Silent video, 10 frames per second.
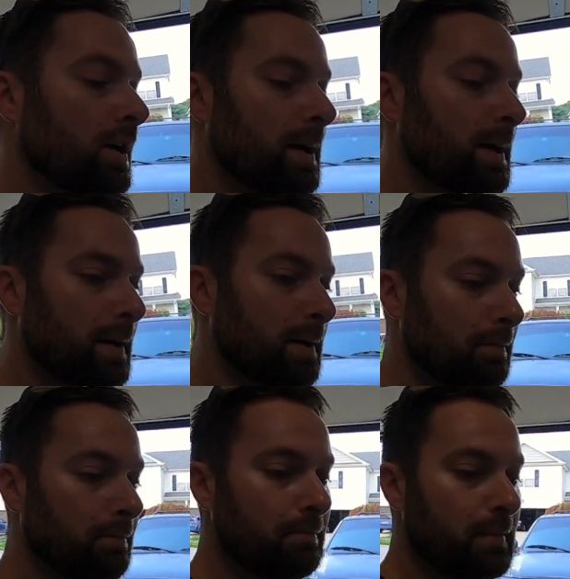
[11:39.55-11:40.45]

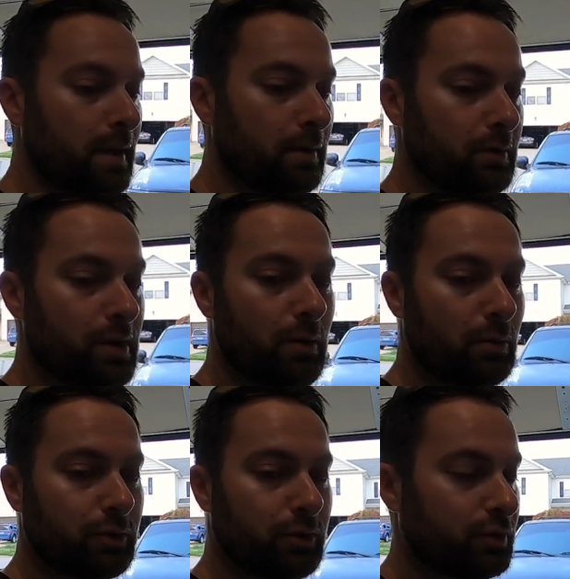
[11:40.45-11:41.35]
And yeah,
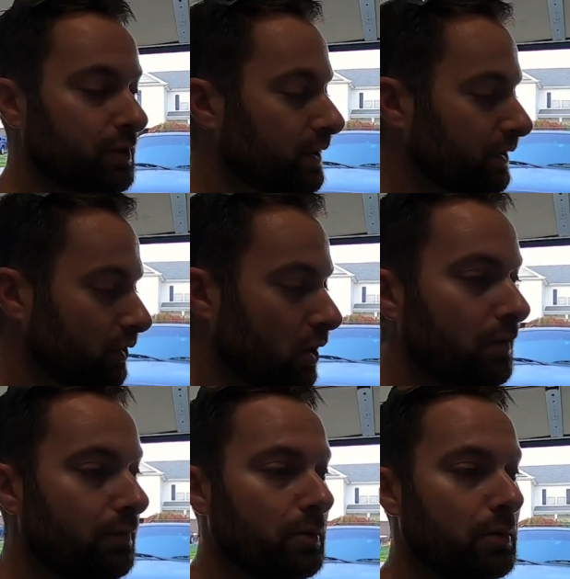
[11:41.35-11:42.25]
we'll just send this
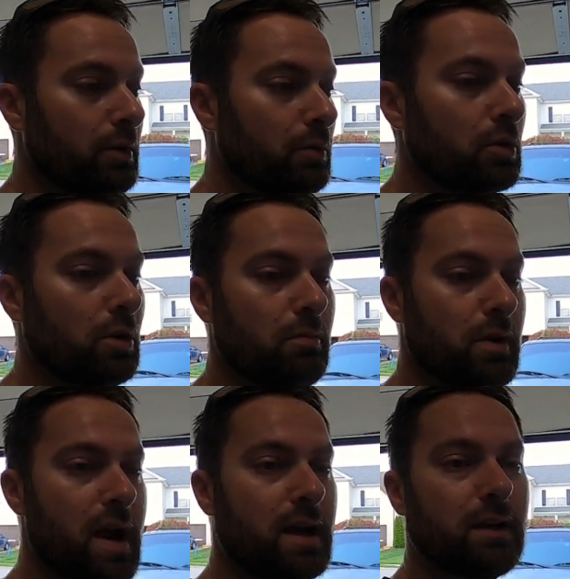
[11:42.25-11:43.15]
off and then we'll come back.